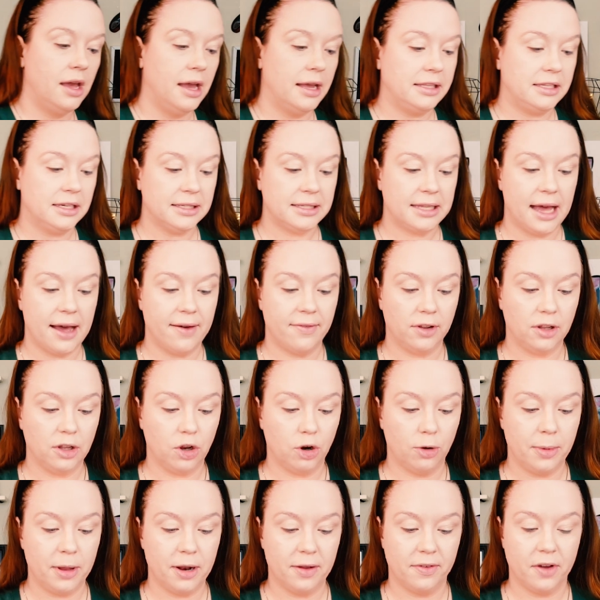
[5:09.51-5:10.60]
It does have a little
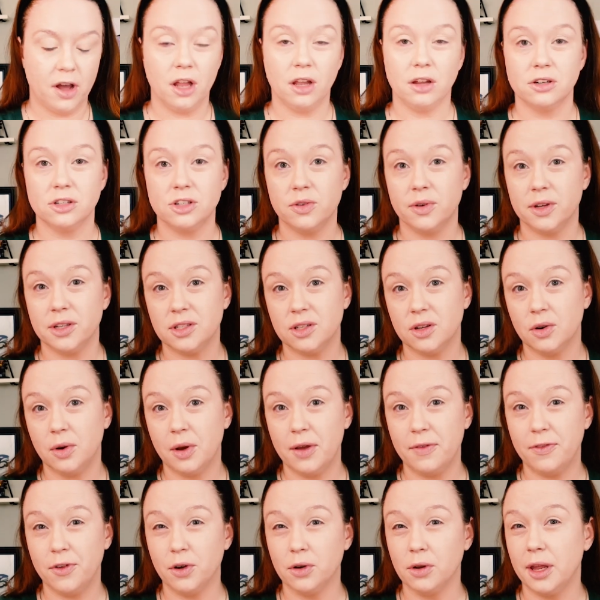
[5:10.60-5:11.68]
bit of color to it. So
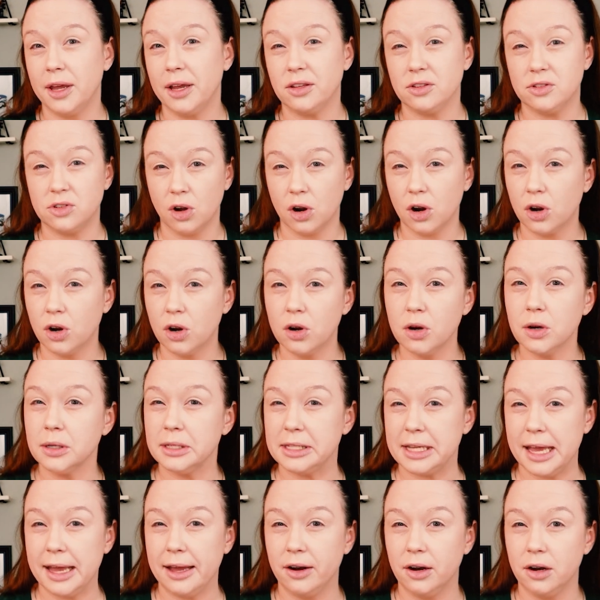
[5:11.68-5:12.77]
if you're like darker or
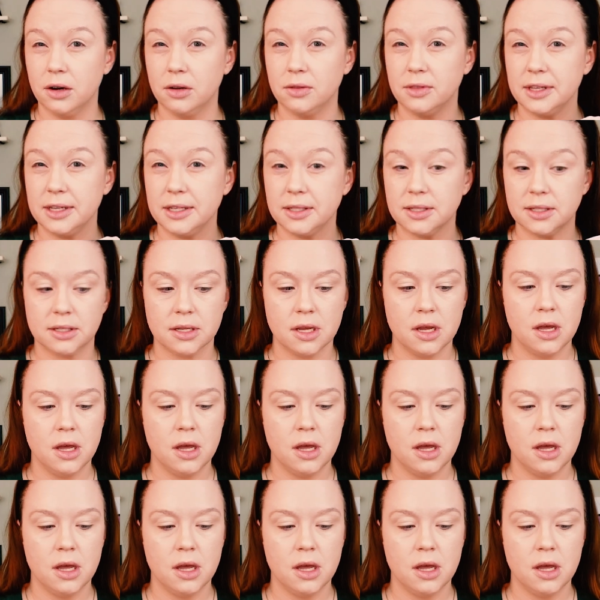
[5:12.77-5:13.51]
tanner, this